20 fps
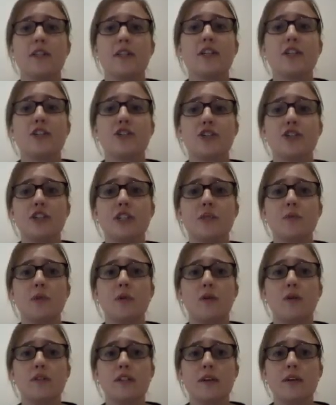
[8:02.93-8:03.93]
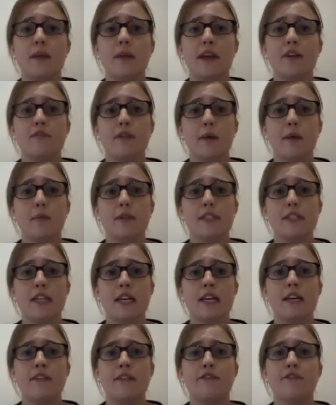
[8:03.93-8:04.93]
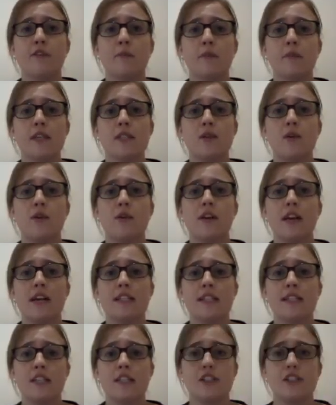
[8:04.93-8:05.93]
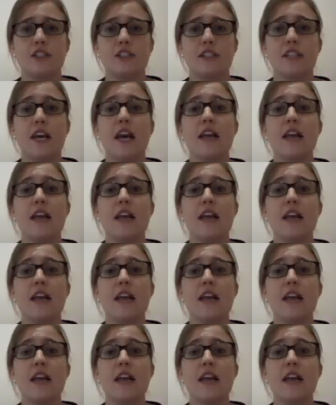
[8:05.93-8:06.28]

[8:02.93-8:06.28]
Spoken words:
students will also meet a representative from these organisations